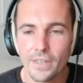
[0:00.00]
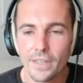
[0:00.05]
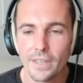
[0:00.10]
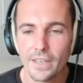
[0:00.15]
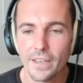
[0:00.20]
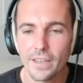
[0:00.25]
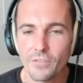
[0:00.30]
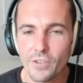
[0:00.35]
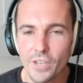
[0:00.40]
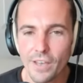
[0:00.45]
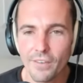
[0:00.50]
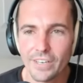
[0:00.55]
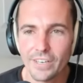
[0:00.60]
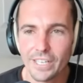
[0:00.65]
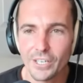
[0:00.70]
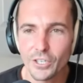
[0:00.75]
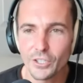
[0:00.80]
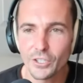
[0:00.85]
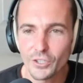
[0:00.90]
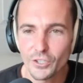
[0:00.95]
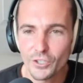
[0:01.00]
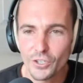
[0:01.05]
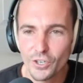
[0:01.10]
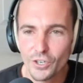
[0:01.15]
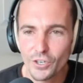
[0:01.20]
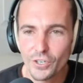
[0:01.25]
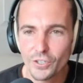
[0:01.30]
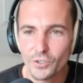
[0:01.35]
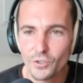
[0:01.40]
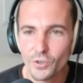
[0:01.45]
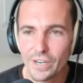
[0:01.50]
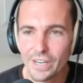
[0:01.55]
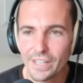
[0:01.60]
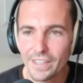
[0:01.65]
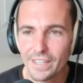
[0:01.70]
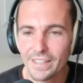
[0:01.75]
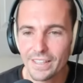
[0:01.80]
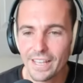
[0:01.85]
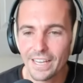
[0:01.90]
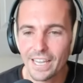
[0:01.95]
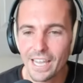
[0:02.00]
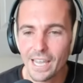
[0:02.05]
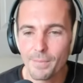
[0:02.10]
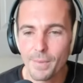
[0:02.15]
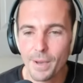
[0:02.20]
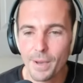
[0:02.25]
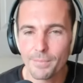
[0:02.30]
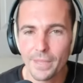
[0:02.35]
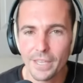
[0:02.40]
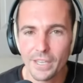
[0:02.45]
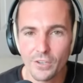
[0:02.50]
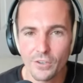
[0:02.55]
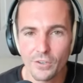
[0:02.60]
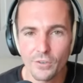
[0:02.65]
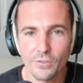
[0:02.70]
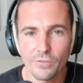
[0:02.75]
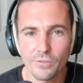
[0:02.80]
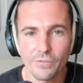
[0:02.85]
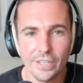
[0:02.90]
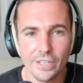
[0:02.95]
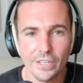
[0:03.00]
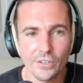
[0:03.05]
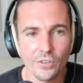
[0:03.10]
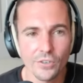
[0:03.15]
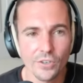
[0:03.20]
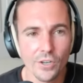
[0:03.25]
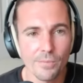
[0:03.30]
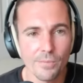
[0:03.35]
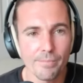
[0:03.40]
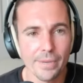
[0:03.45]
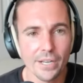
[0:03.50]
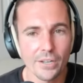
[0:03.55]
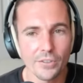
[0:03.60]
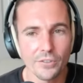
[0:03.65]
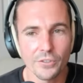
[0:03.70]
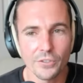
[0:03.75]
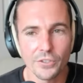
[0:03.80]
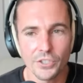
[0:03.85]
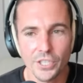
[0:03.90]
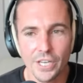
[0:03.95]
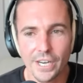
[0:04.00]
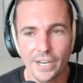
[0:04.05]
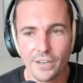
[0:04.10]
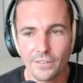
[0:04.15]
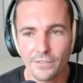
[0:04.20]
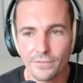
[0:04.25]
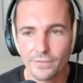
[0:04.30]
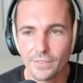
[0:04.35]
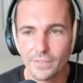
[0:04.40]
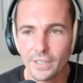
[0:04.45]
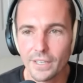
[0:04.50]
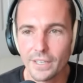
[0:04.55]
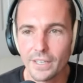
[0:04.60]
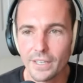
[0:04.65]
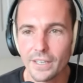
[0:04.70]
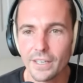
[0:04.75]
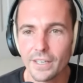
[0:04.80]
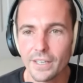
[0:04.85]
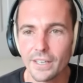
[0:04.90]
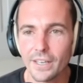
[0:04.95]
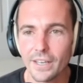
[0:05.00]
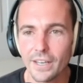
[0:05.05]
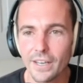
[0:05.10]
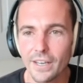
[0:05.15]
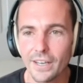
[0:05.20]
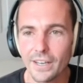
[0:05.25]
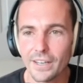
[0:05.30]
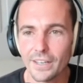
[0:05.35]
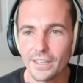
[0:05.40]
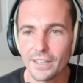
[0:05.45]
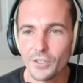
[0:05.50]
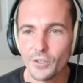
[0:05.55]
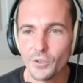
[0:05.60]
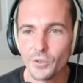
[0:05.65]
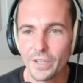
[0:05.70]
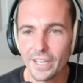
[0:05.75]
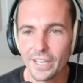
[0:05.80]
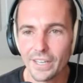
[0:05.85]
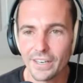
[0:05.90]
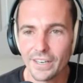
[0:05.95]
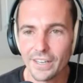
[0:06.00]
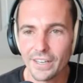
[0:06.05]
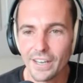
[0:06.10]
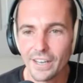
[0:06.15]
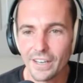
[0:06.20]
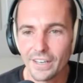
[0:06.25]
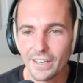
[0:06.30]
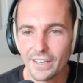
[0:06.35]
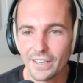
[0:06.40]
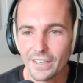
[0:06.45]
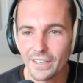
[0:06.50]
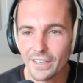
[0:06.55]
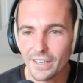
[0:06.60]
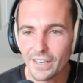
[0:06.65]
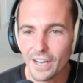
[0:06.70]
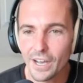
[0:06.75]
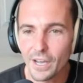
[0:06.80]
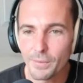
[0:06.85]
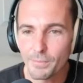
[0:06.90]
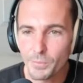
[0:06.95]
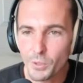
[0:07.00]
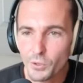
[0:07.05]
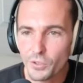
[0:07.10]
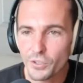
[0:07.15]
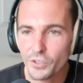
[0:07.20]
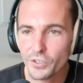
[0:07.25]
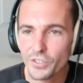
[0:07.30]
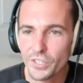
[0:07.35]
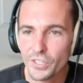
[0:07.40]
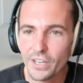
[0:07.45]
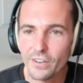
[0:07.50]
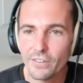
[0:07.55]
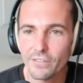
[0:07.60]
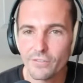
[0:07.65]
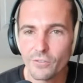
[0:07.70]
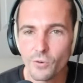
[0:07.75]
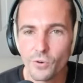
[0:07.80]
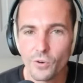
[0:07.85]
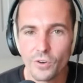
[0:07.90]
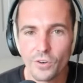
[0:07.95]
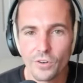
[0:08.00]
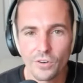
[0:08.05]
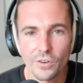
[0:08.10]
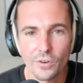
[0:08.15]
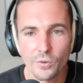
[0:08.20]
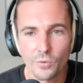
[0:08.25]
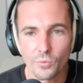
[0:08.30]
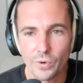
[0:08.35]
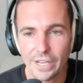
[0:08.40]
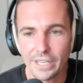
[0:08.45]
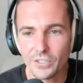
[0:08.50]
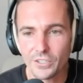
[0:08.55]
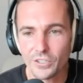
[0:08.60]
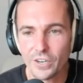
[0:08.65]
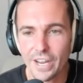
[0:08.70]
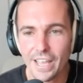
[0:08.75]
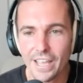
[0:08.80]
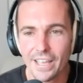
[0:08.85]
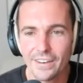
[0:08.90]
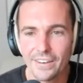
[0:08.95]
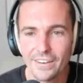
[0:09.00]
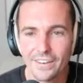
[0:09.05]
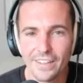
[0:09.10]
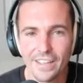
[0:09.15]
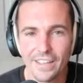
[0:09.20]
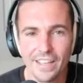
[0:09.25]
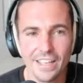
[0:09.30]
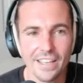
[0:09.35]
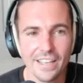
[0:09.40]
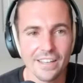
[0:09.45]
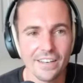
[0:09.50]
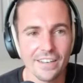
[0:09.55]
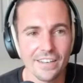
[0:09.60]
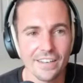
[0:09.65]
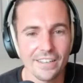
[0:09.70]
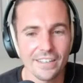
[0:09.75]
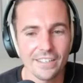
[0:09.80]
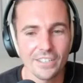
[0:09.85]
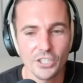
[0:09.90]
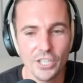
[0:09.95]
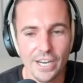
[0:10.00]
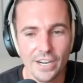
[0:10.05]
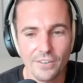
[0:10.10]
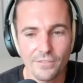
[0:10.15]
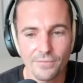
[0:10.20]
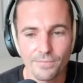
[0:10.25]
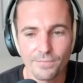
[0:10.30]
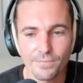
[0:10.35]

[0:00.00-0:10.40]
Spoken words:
If you have any concerns or anything that came up that you feel compelled to share, you can unmute yourself or raise your hand and share.